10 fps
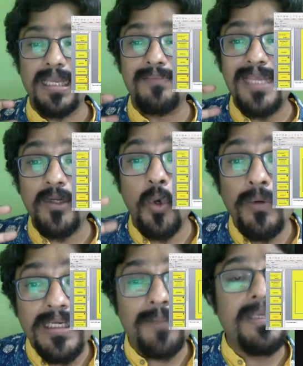And that
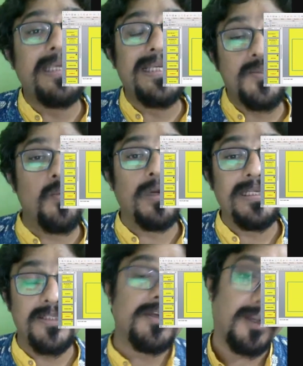overcoming is what
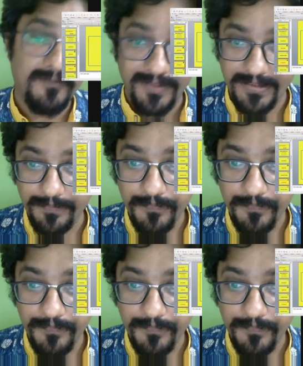is the conflict.